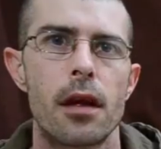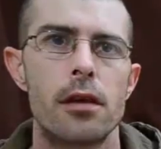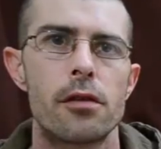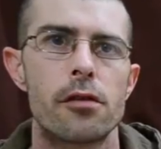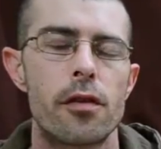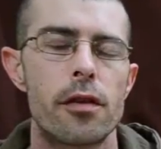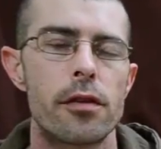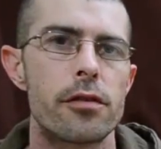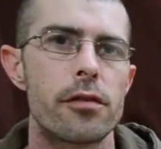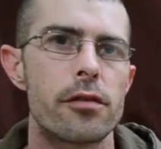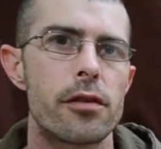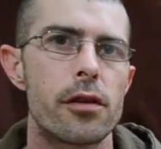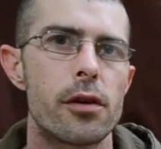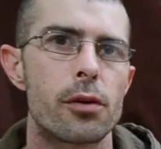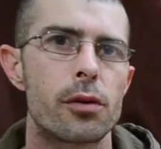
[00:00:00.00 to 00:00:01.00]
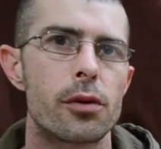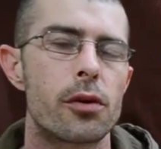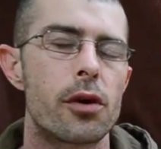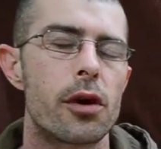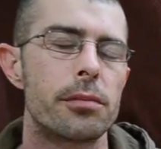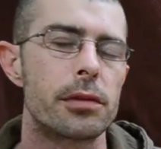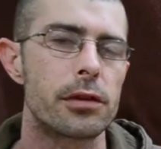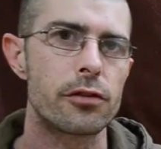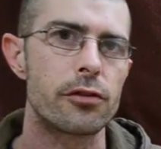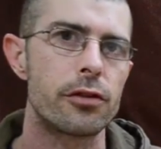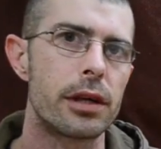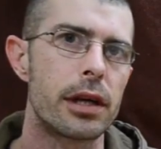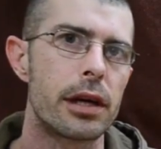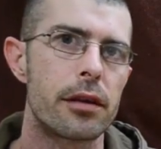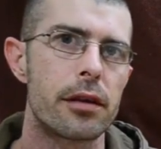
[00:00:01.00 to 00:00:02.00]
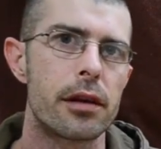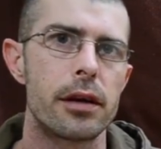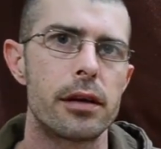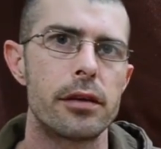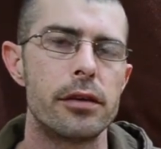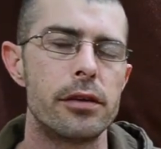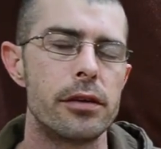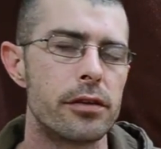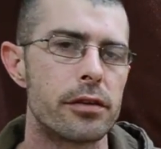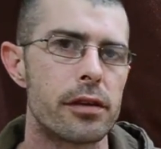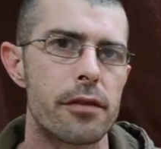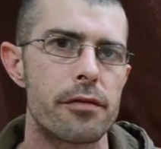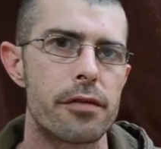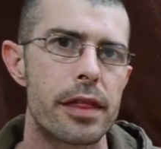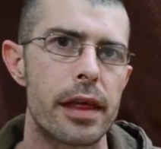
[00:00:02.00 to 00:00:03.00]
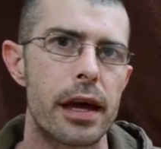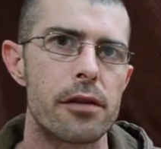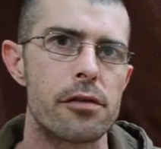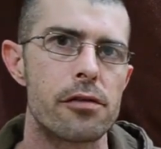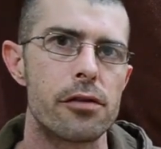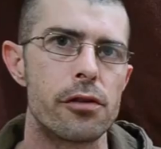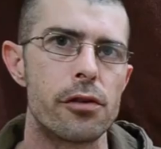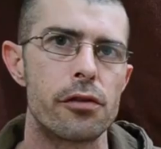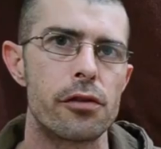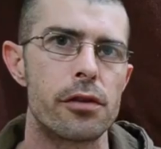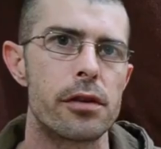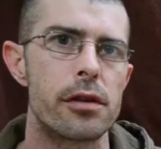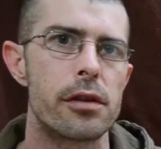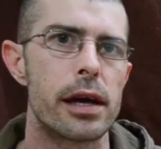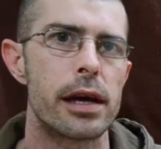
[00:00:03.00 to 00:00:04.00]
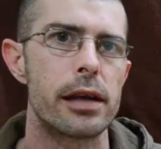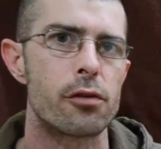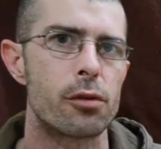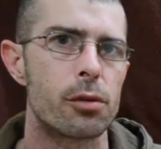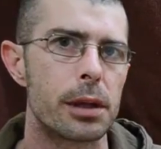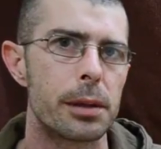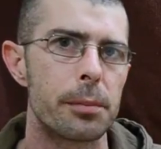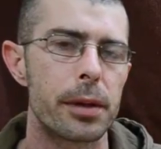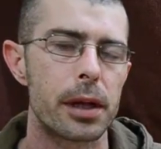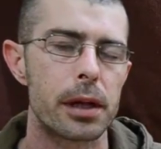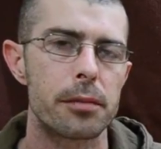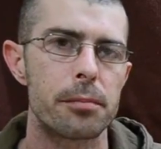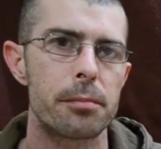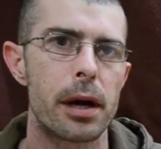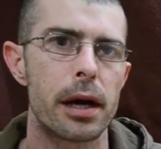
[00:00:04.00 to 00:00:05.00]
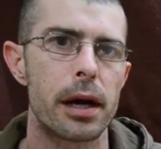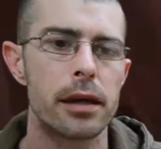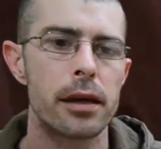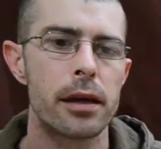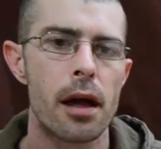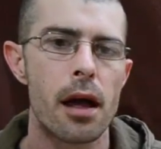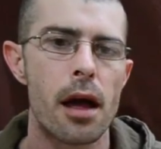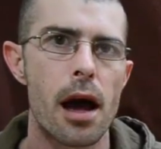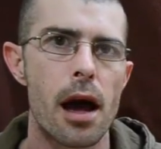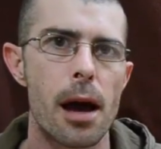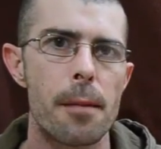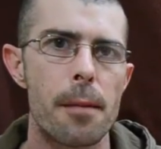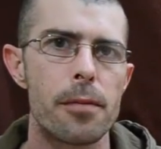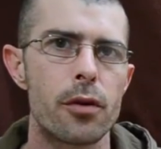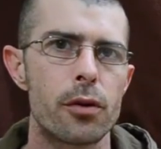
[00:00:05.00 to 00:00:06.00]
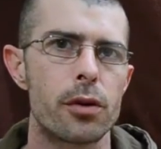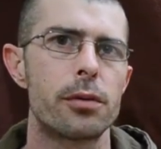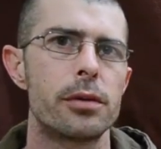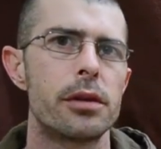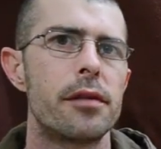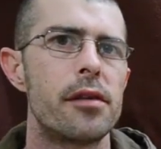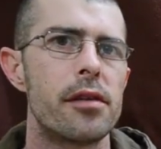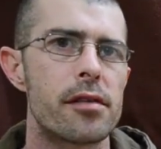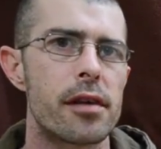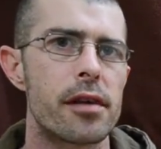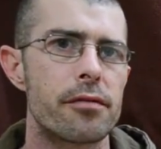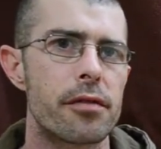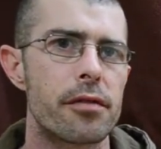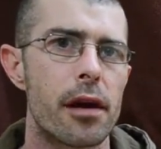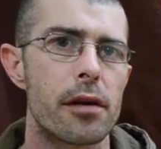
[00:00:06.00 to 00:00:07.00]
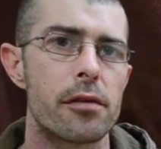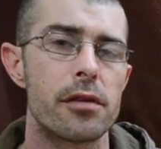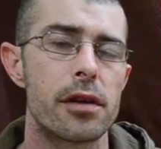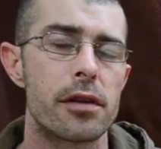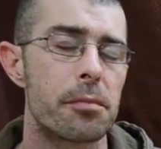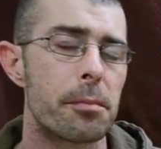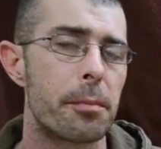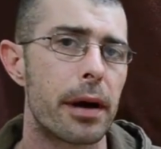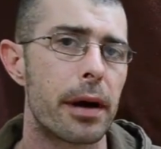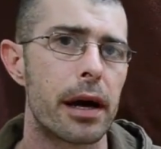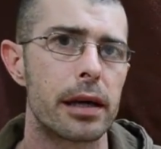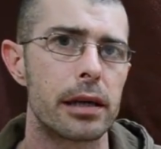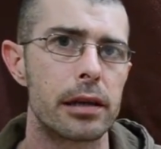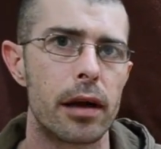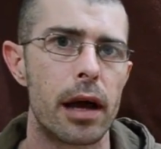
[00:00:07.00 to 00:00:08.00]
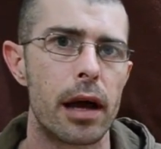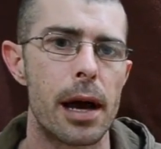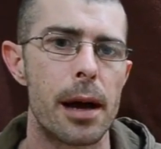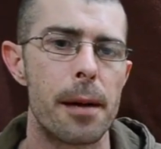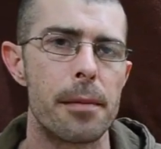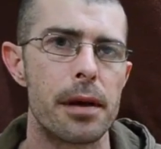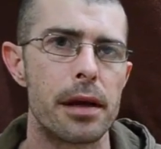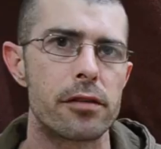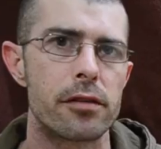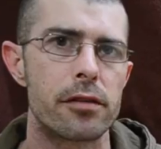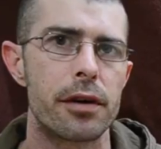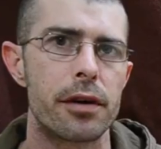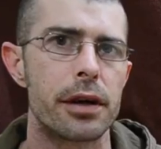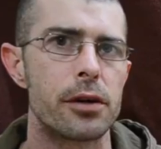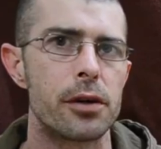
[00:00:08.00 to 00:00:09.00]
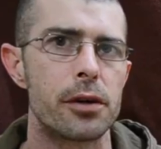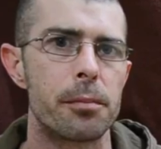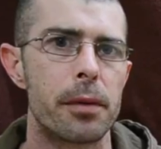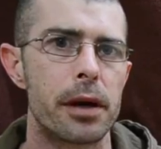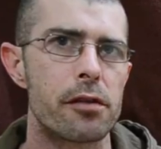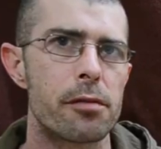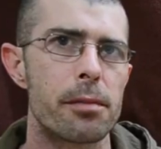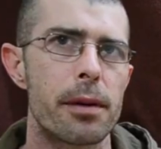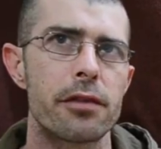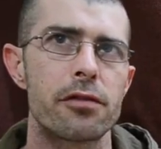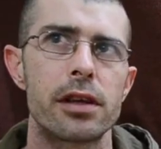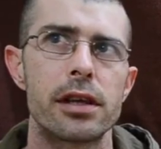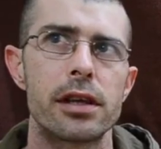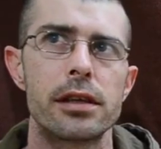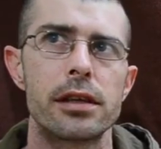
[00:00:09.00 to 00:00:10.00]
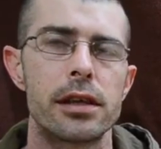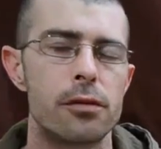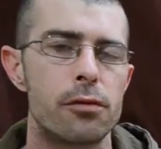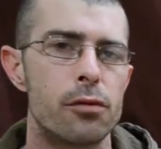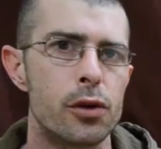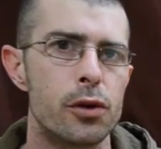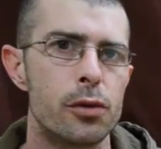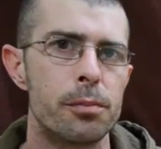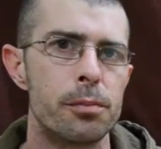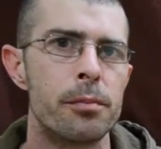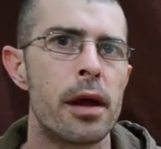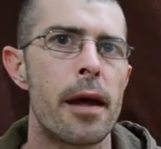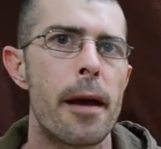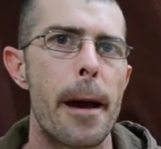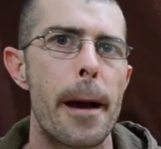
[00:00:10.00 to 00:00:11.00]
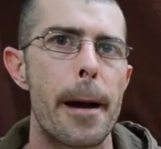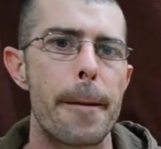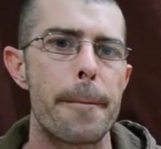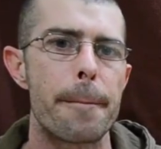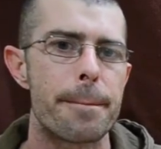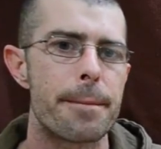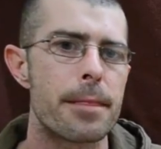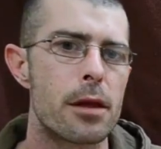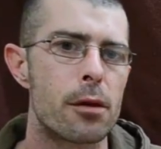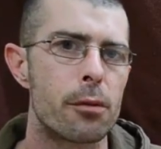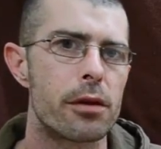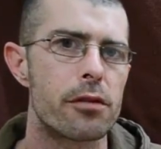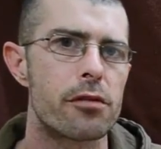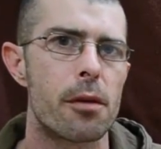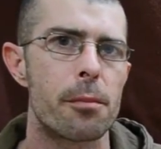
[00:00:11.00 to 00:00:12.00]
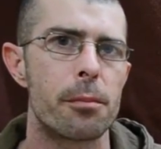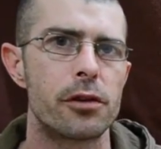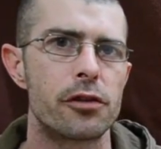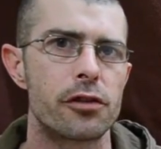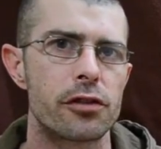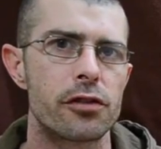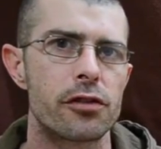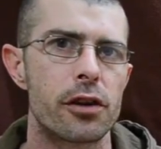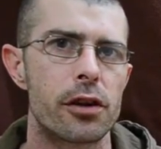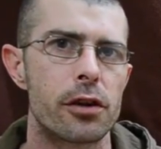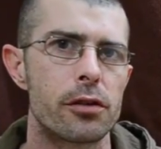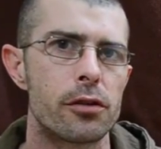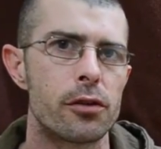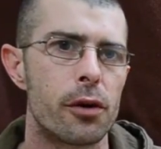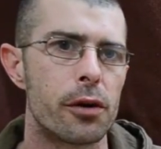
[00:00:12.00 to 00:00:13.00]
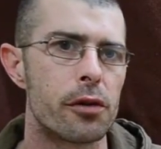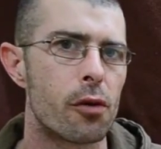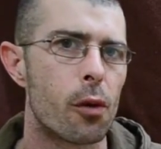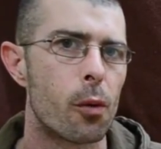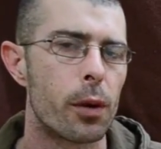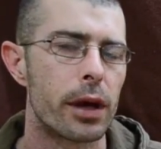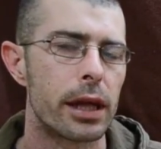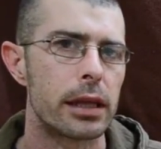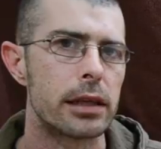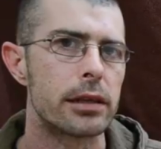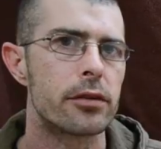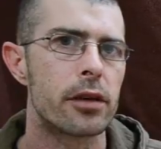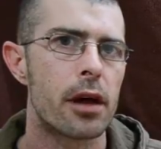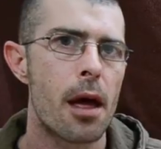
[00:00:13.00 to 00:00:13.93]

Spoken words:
So this is the audio coming straight out of the D7000 using its own inbuilt mic. The audio on the D7000 isn't bad. It's a very good mic, especially in a room you know, where there's not much external noise or wind.